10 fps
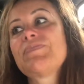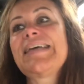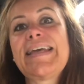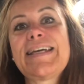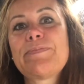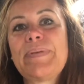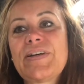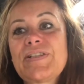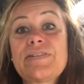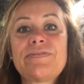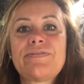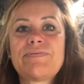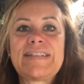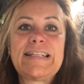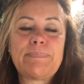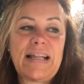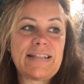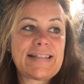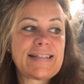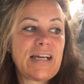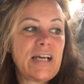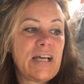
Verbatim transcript: take because of seatbelts.